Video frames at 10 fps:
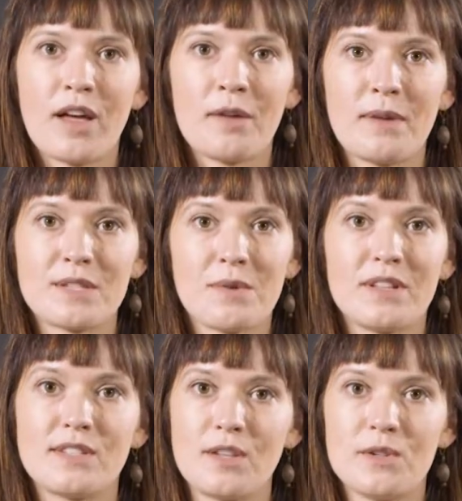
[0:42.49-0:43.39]
as
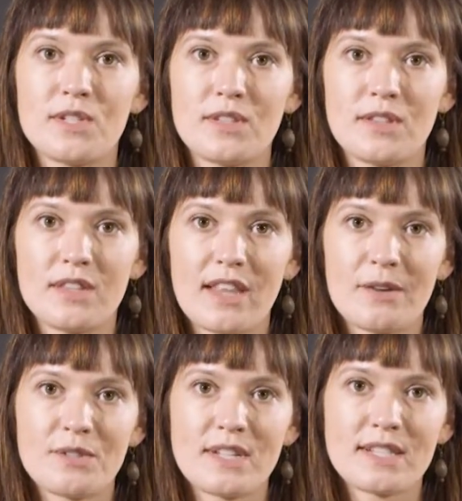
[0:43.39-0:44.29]
well as use the
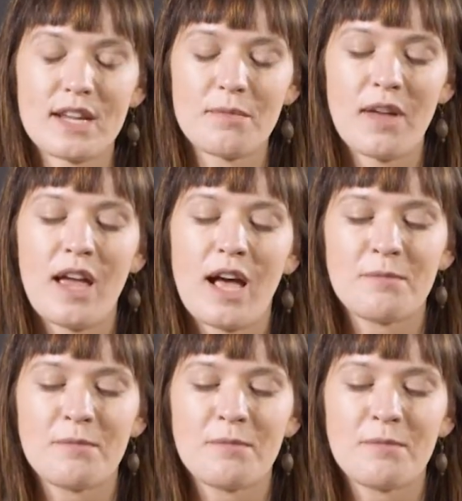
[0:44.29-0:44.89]
language system.